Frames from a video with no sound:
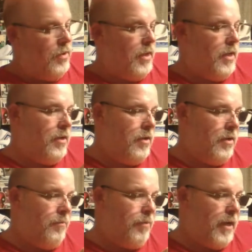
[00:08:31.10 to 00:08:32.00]
ahead and
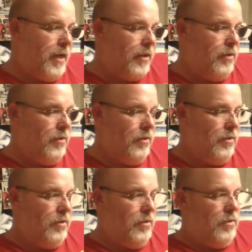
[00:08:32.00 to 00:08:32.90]
unpack
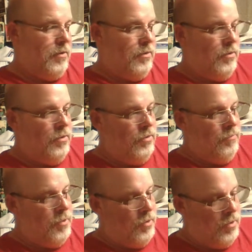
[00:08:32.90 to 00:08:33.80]
the new
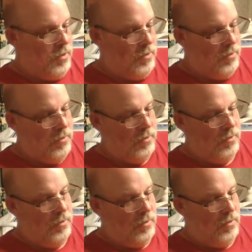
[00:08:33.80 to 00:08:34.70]
motor
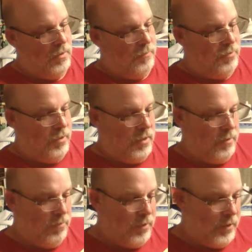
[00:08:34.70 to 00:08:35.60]
and put it
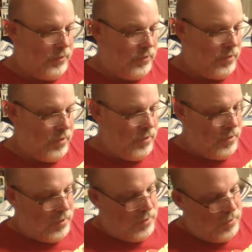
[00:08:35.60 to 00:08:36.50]
in place on
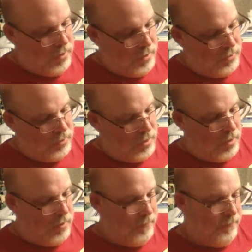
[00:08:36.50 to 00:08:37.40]
the other
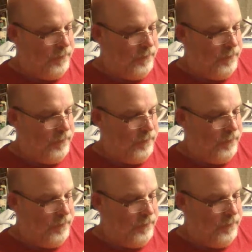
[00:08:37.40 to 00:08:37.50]
nacelle